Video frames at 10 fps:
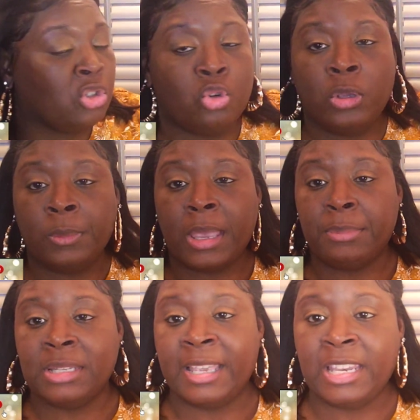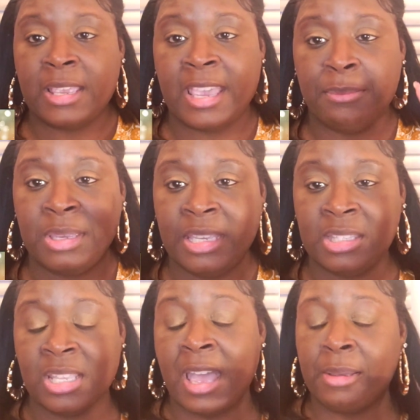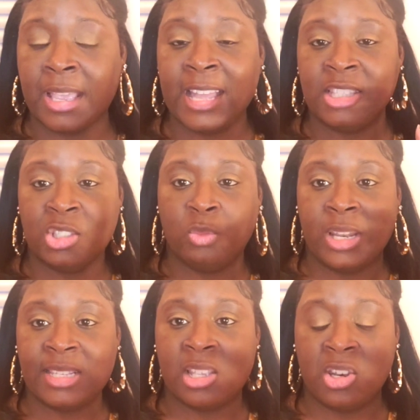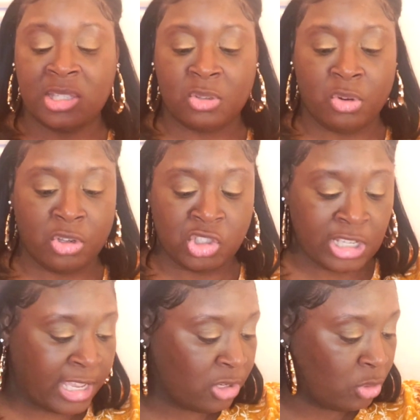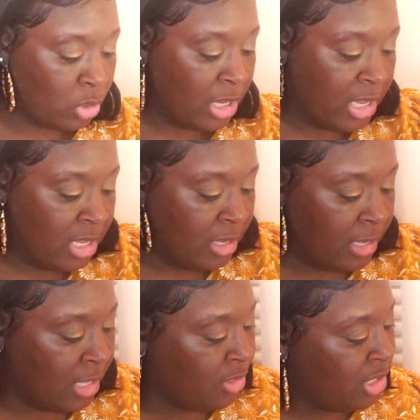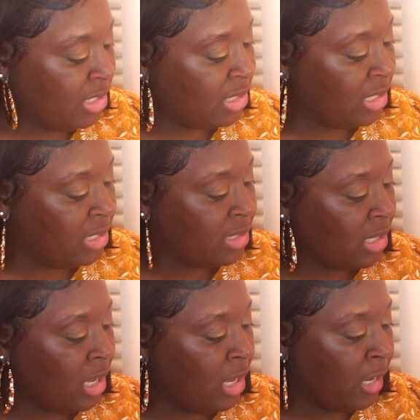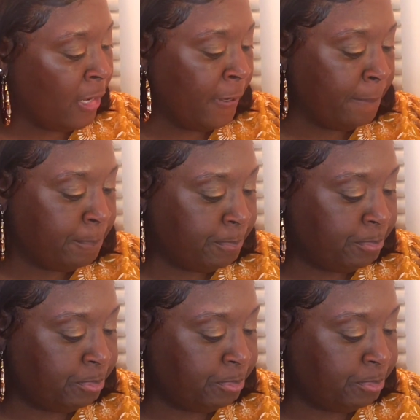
school MKB lady had me get, I got this when I saw this on her channel. And this is, um,